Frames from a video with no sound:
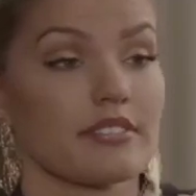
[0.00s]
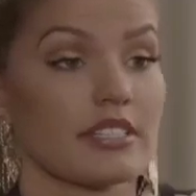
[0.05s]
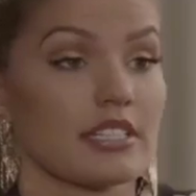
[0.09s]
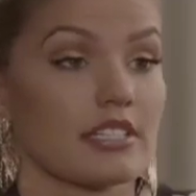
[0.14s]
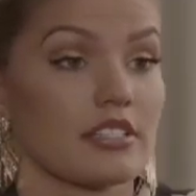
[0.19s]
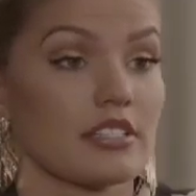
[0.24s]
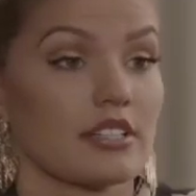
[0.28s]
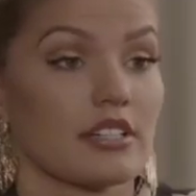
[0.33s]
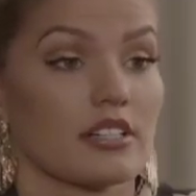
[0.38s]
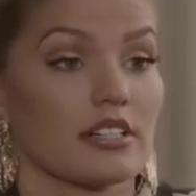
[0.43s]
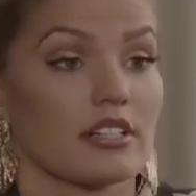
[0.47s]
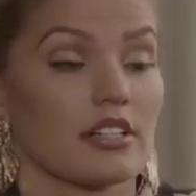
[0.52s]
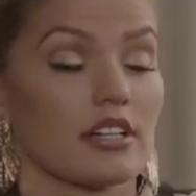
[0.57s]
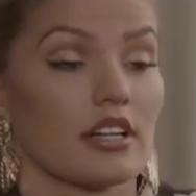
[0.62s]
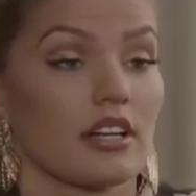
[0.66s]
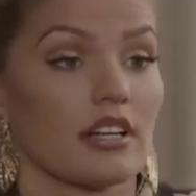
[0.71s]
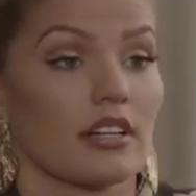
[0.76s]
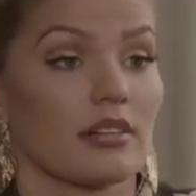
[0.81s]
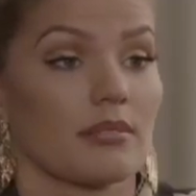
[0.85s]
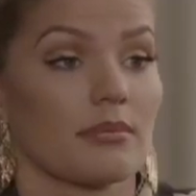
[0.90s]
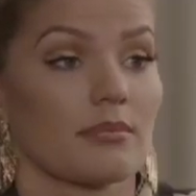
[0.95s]
TV
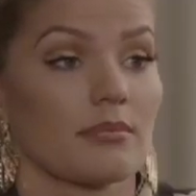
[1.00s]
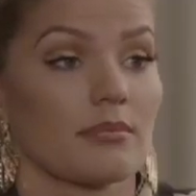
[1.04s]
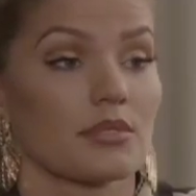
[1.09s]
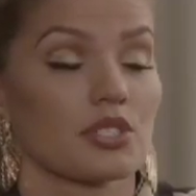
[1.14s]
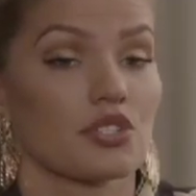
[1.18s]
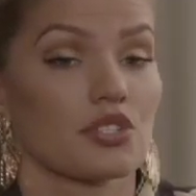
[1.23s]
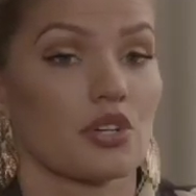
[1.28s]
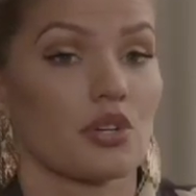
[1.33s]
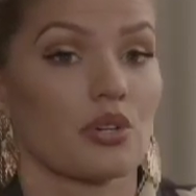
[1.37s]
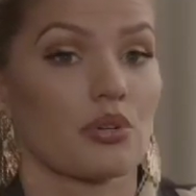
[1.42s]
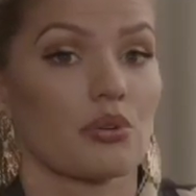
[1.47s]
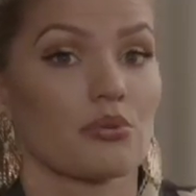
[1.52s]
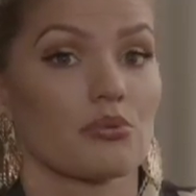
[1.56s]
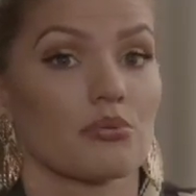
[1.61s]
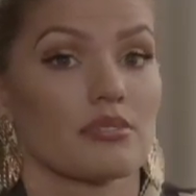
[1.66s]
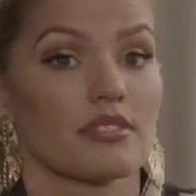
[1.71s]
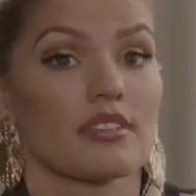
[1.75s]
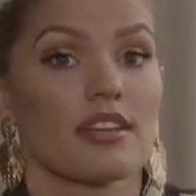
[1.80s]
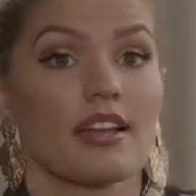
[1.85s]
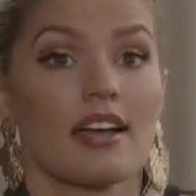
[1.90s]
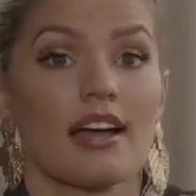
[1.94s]

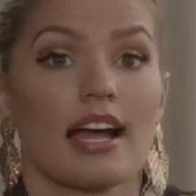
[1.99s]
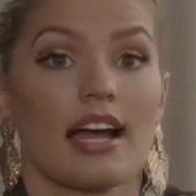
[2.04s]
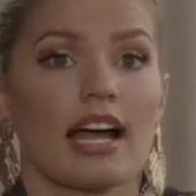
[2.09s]
shows,